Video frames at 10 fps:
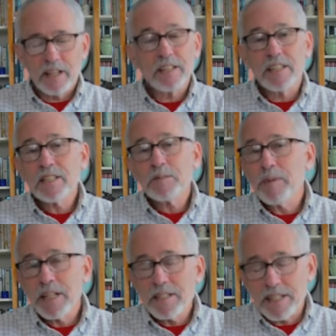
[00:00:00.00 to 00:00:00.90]
This
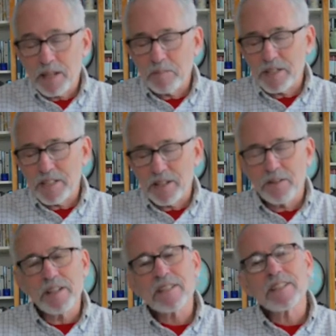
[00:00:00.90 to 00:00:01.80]
may sound
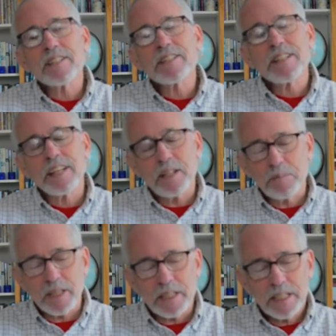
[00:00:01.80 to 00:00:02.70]
mysterious and exciting,
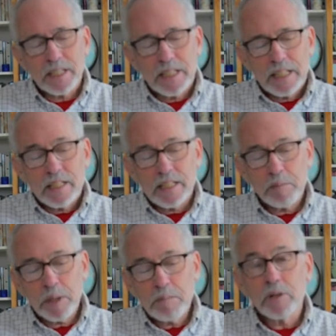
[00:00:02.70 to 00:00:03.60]
but
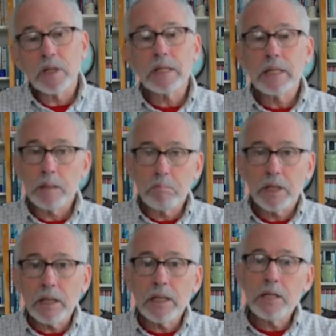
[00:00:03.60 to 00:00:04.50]
simply put, the
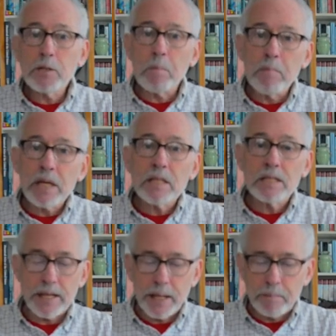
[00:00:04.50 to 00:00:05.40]
ability to
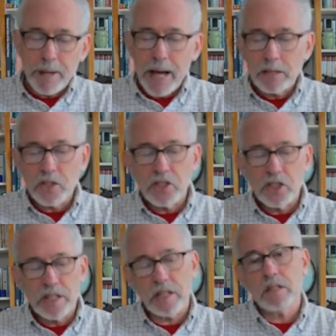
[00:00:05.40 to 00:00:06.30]
mix and match
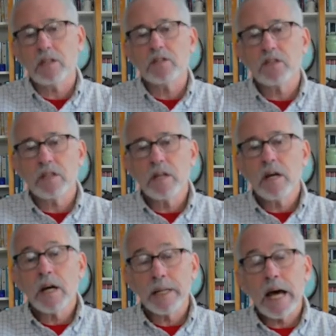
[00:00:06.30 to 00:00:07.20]
genes
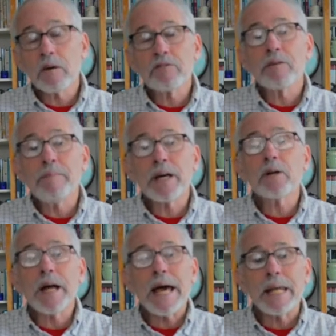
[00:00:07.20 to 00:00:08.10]
allowed for
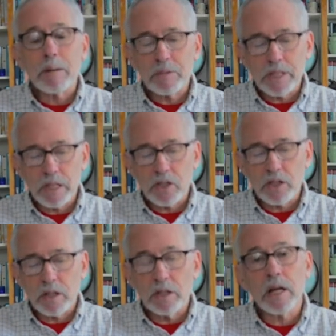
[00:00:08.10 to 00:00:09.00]
better
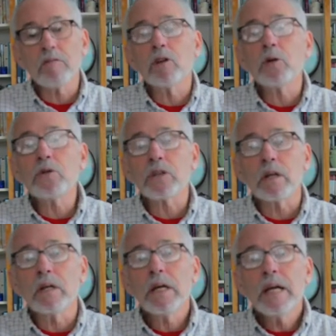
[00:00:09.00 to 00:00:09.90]
adaptation and
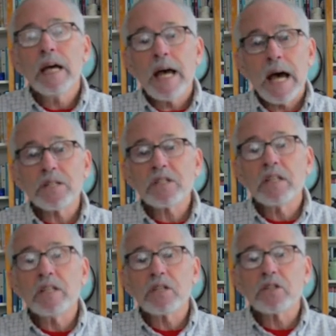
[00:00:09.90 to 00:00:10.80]
evolution as
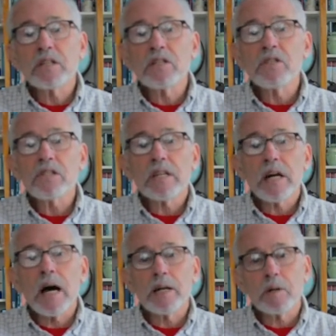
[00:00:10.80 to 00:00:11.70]
conditions
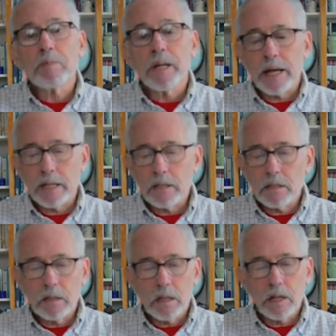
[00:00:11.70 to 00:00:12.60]
on our planet
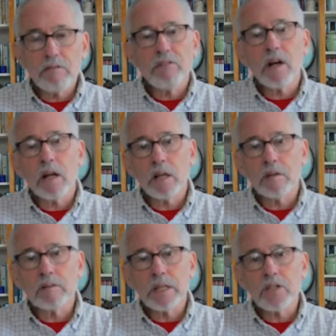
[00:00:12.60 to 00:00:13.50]

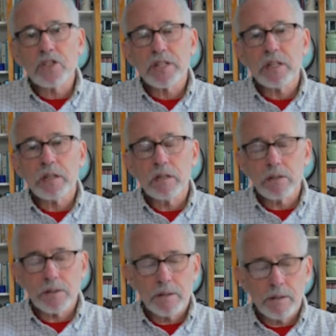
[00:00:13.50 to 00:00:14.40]
evolved and changed.